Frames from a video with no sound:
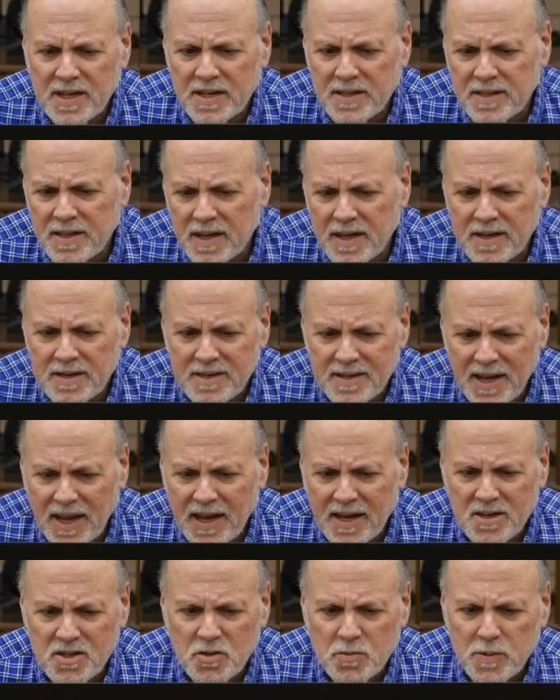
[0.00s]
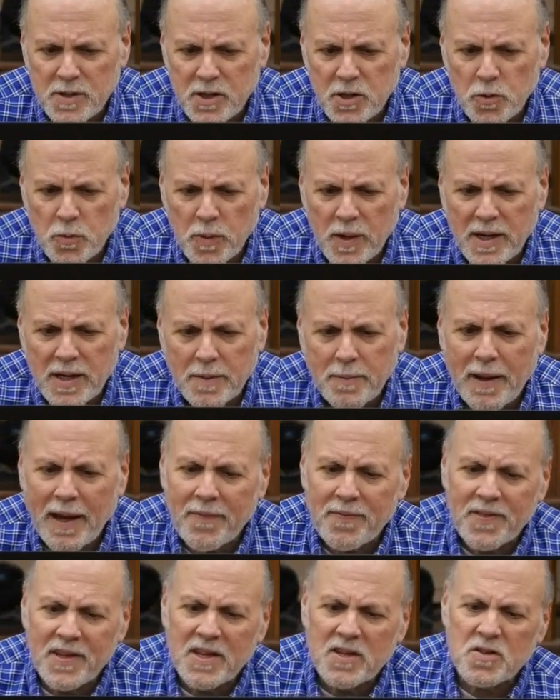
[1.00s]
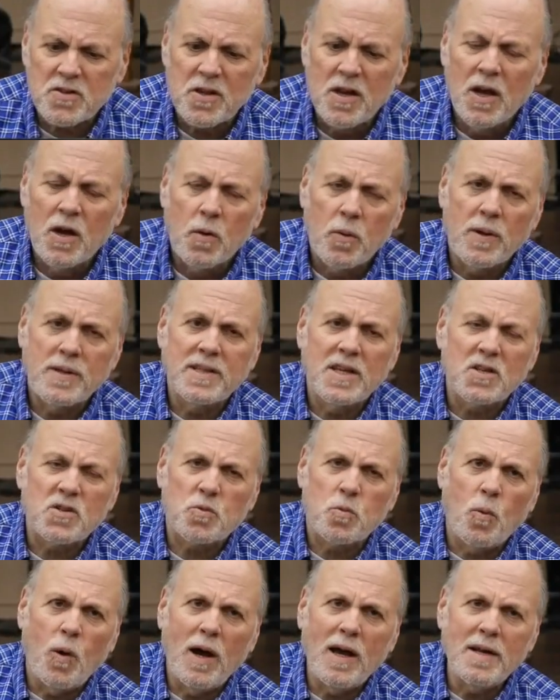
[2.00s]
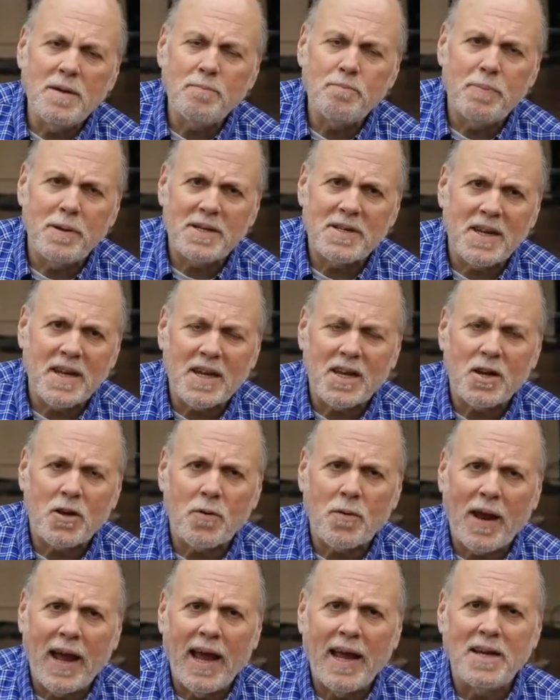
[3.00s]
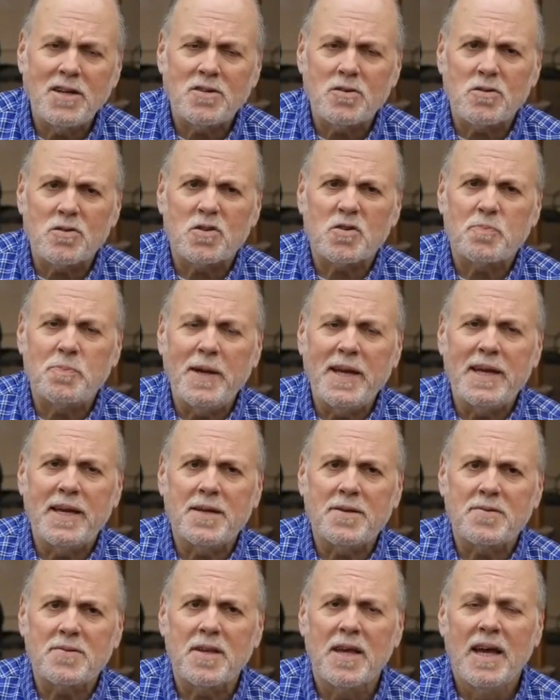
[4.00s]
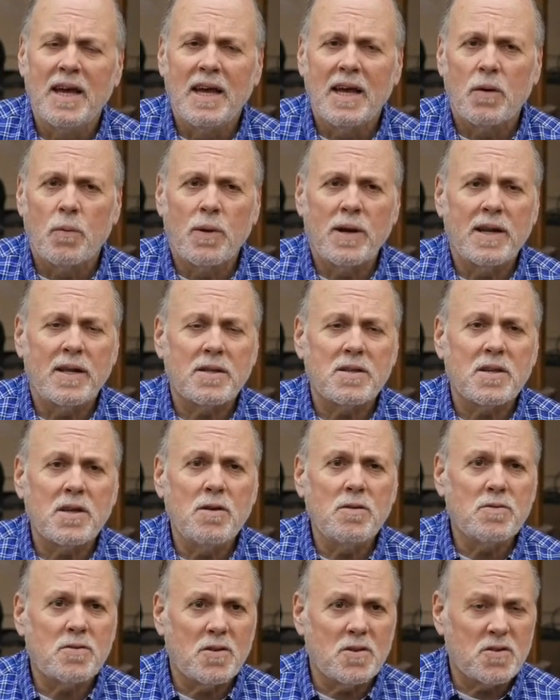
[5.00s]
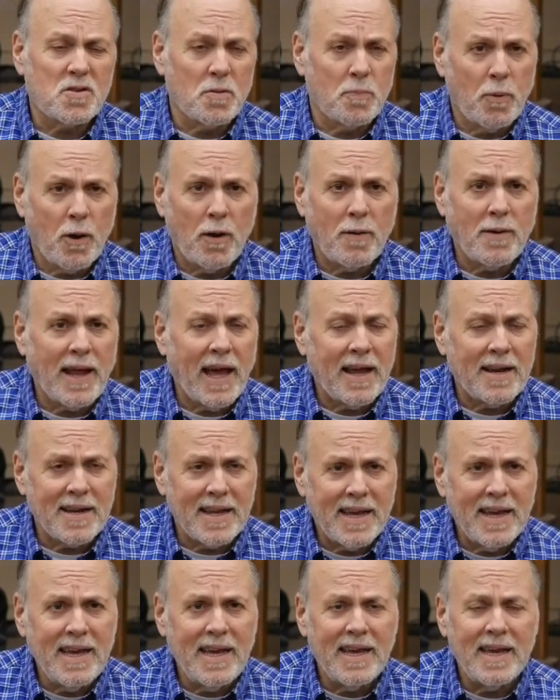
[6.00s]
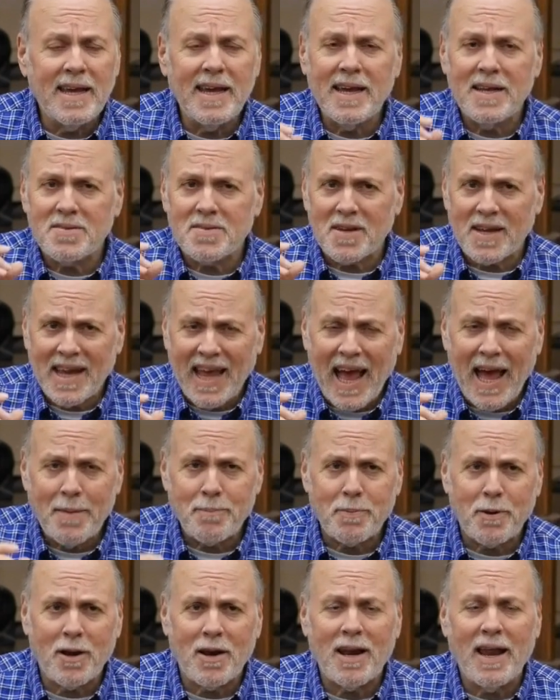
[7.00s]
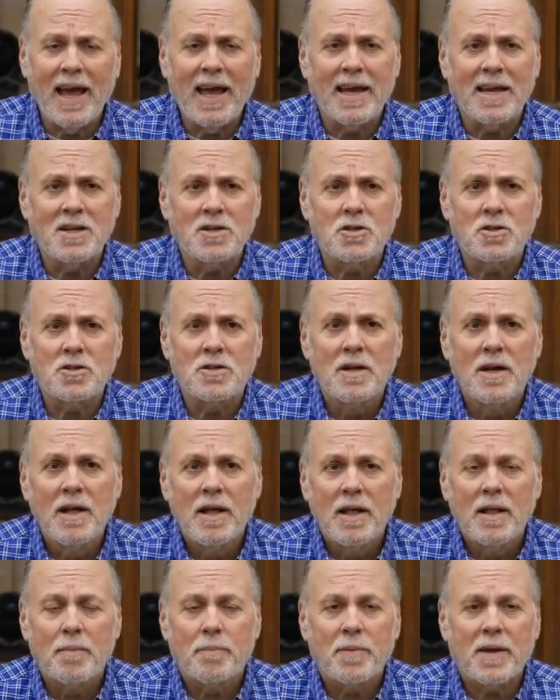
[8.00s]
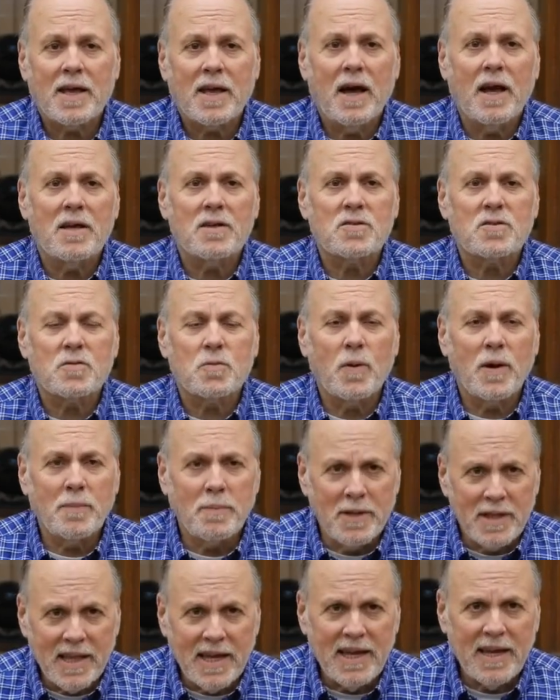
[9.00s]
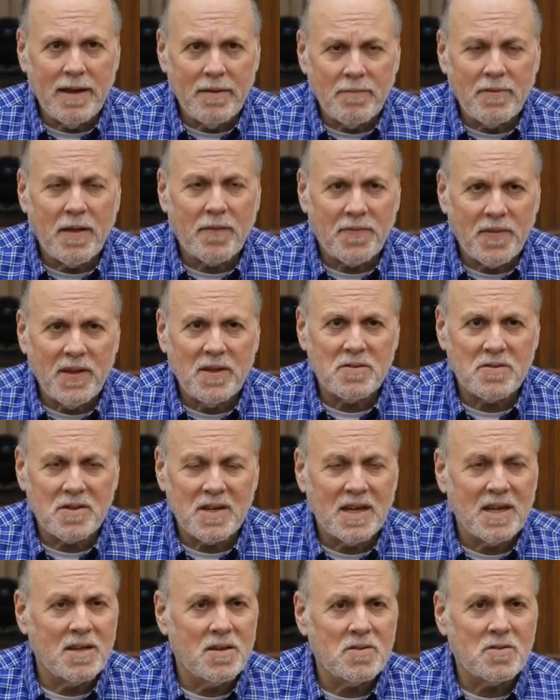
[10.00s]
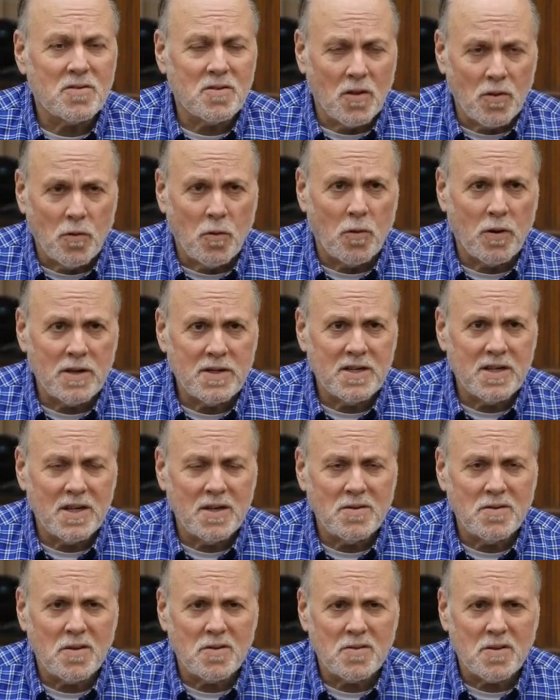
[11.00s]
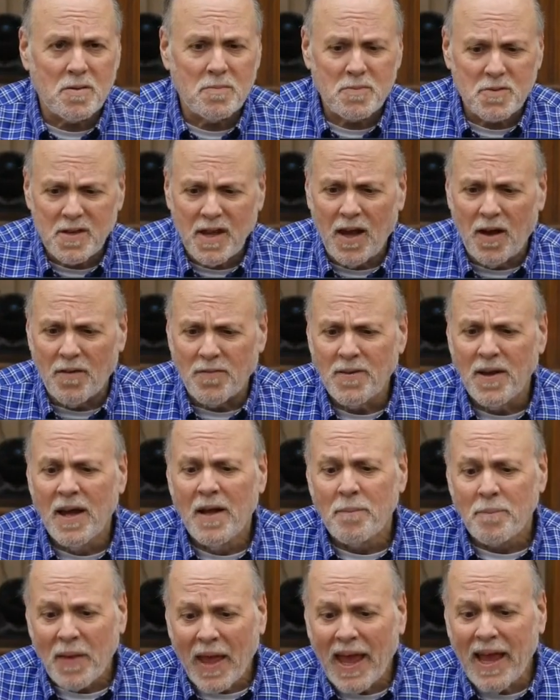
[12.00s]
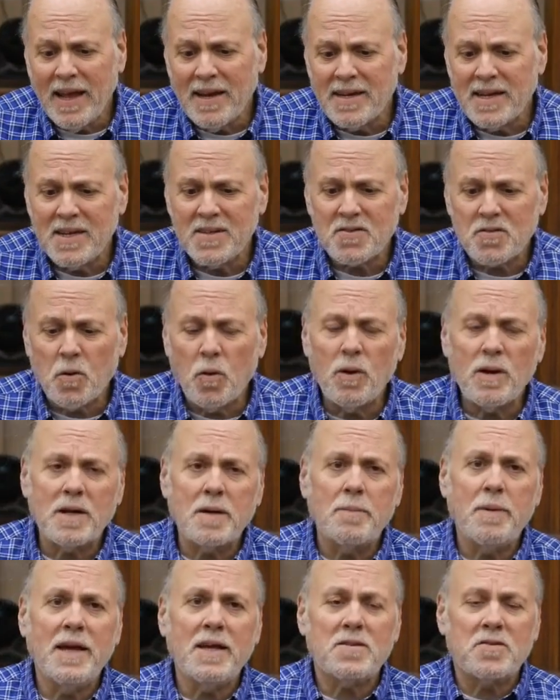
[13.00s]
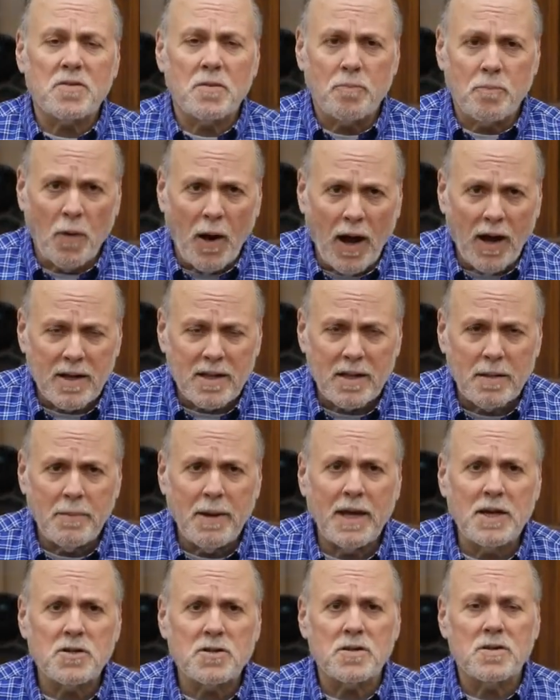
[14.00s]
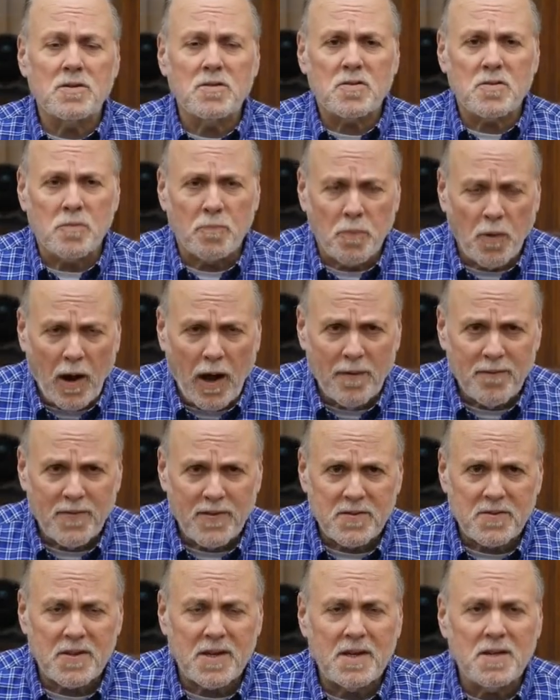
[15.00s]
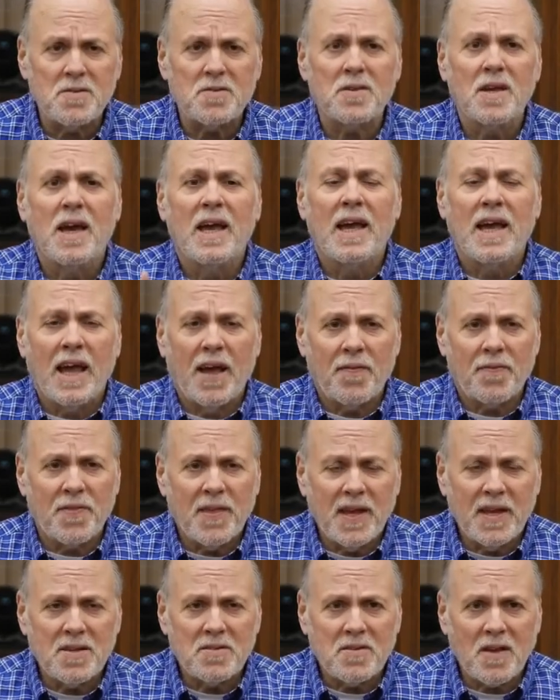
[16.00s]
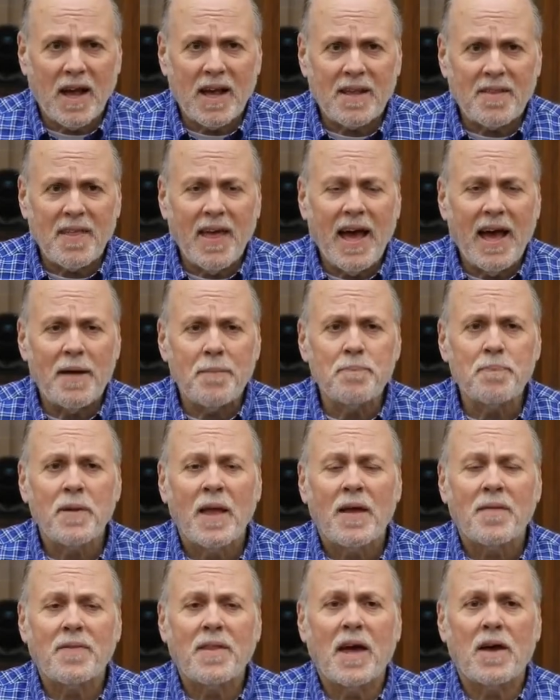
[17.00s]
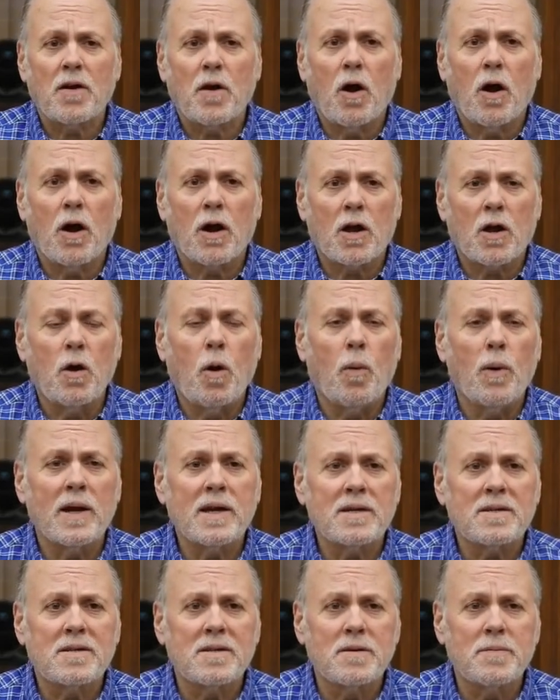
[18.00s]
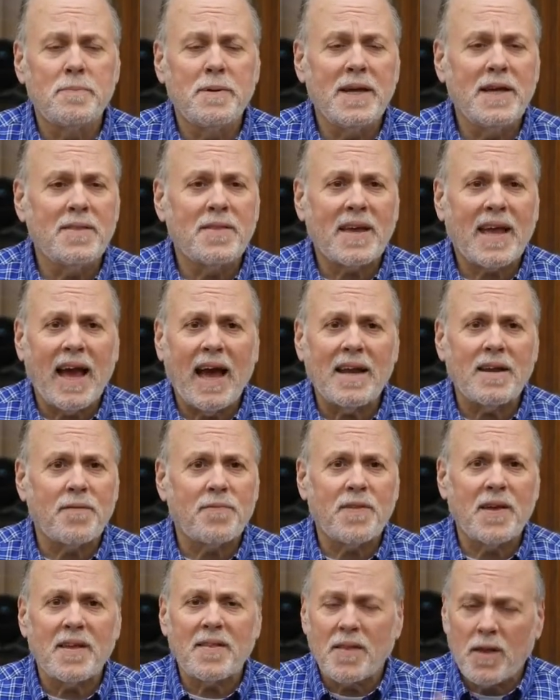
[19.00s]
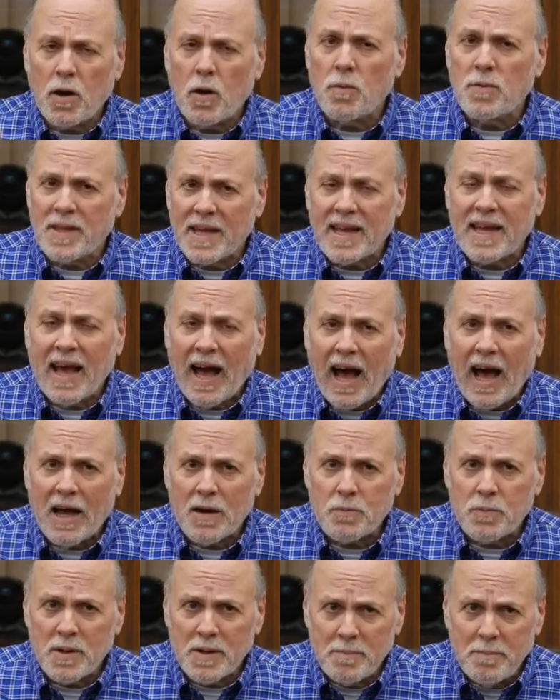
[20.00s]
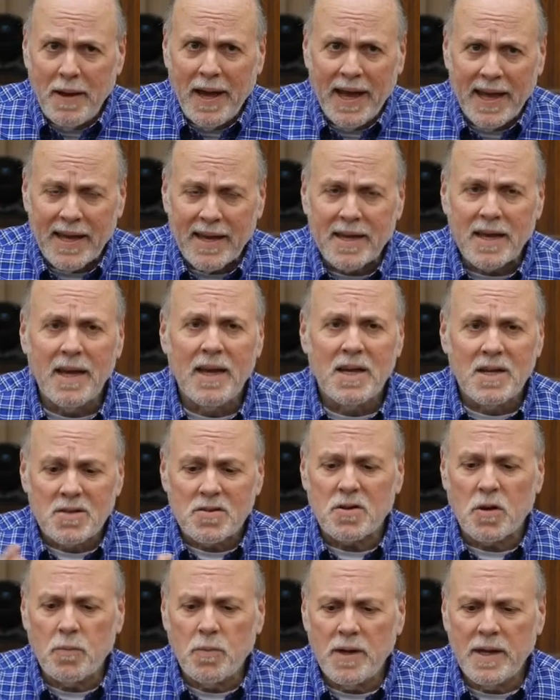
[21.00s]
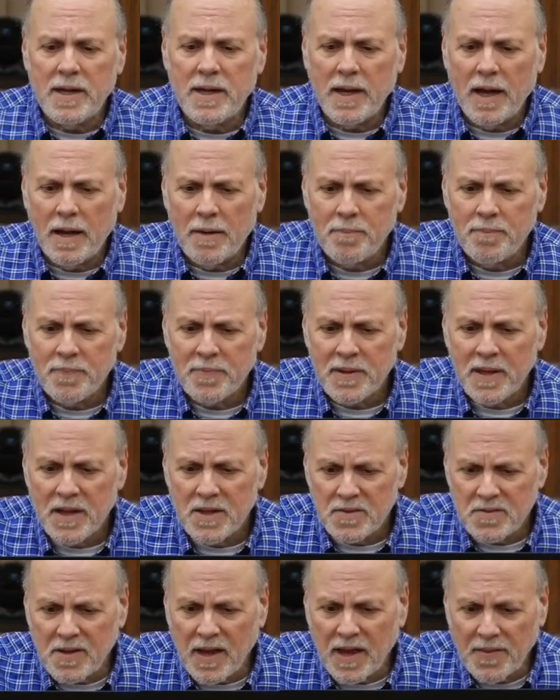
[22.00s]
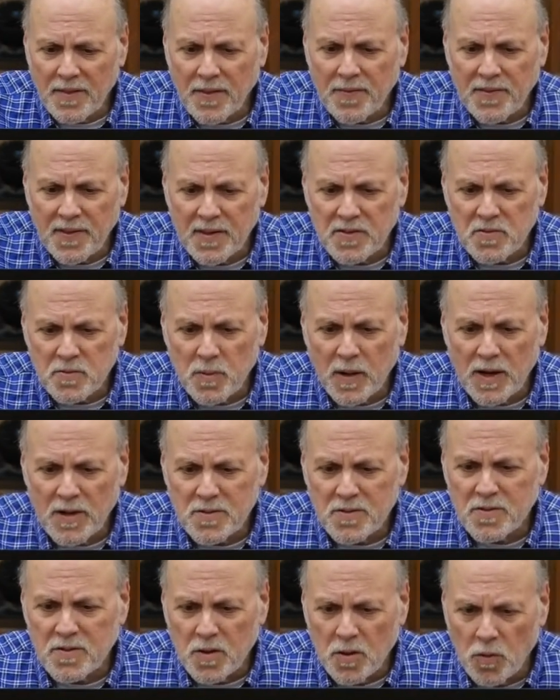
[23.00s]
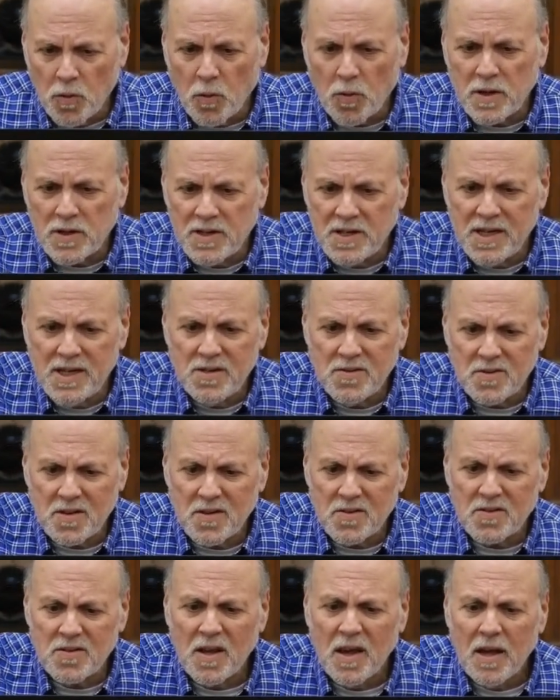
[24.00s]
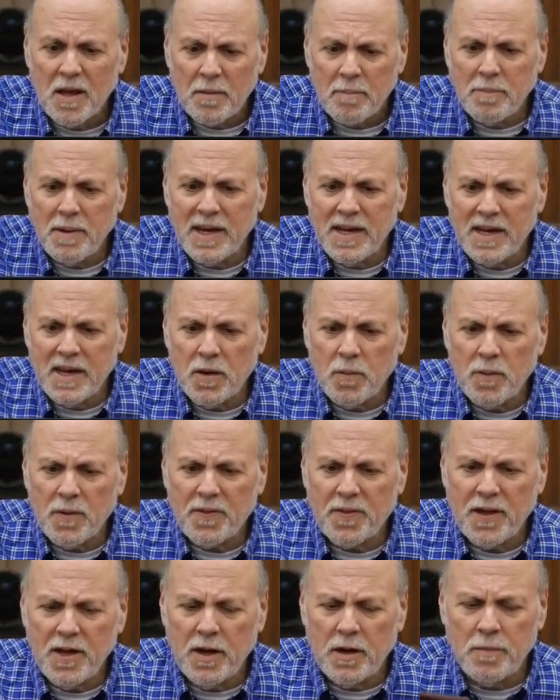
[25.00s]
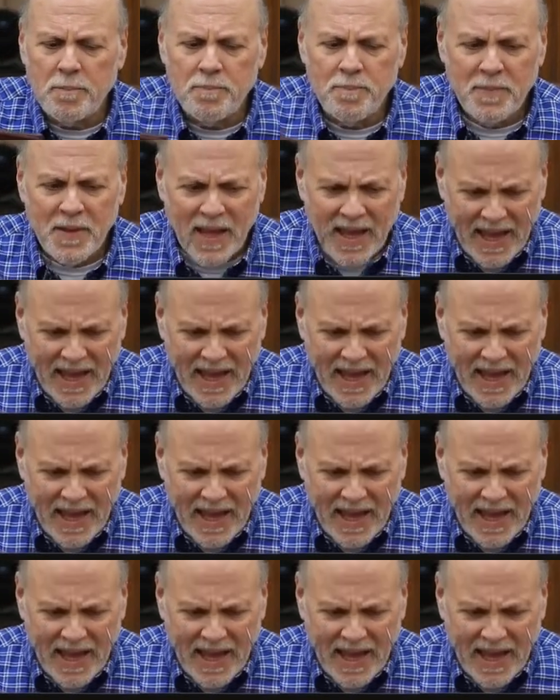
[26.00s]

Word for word: in the text when you read about this, when this one particular angel speaks, when it uses the pronoun he, it's a capital H because we believe that this is the Lord Jesus himself. And he's going to make some proclamations, some prophecies, and things like that that are going to be the kind of thing that only God would make. So we uh, say that this was the Lord Jesus meeting with him